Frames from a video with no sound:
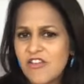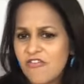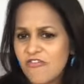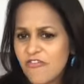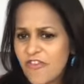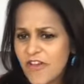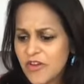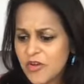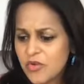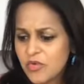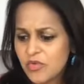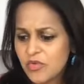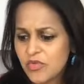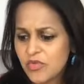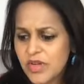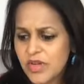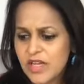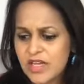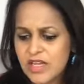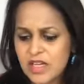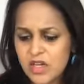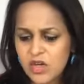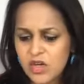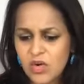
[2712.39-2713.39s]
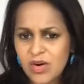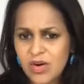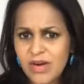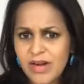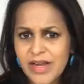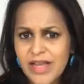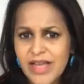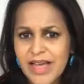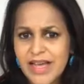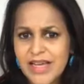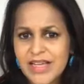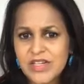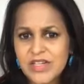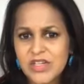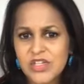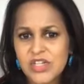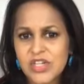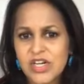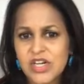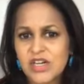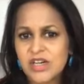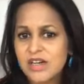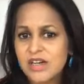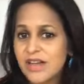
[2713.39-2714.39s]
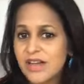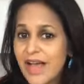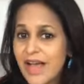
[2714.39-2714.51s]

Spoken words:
fenugreek, coriander,